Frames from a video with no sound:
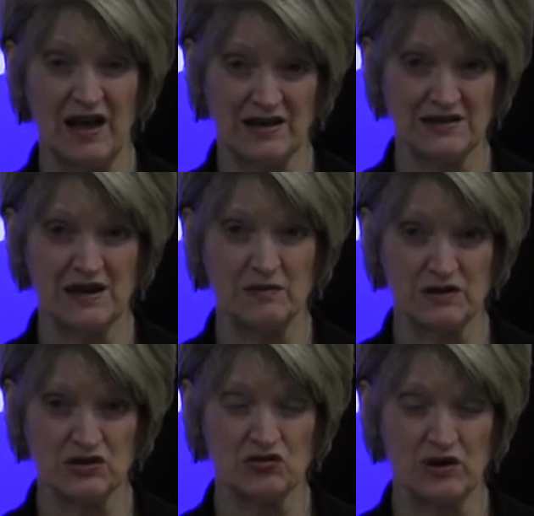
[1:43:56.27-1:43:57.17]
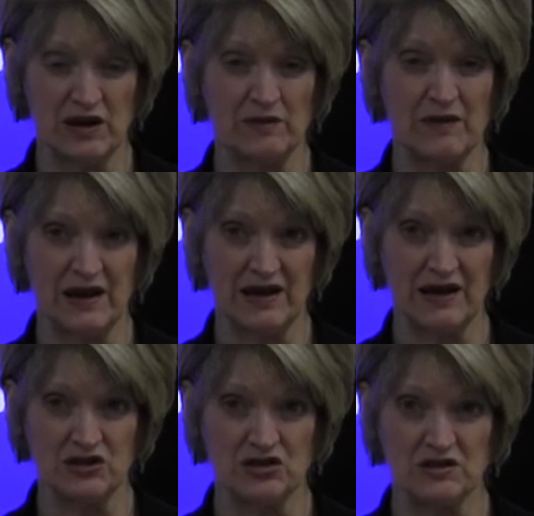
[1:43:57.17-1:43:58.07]
antimuscarinic
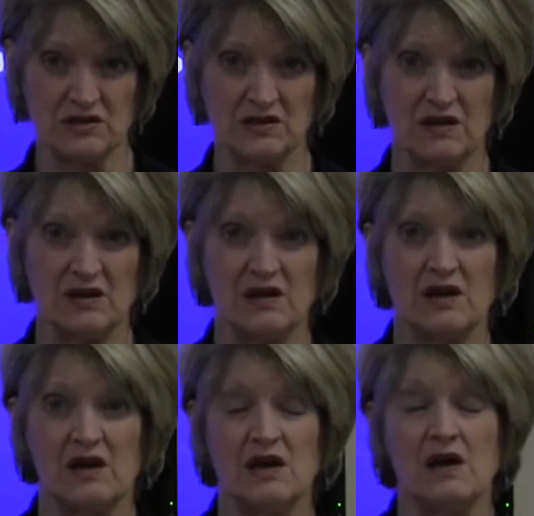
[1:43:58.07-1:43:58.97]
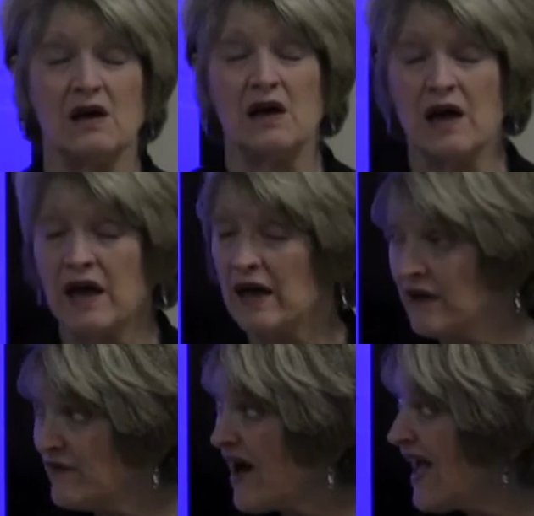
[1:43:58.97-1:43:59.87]
medications.
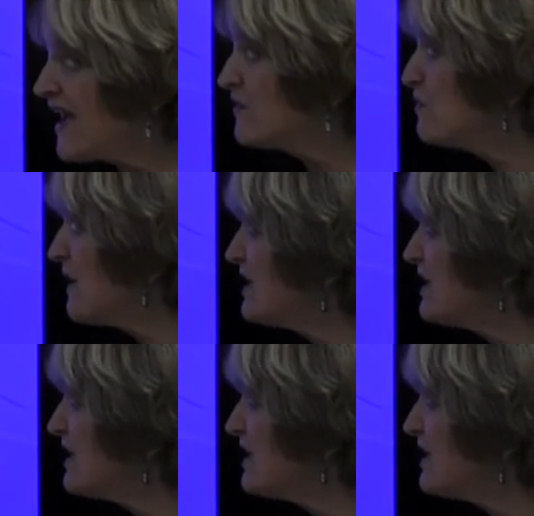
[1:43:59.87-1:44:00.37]
If I have a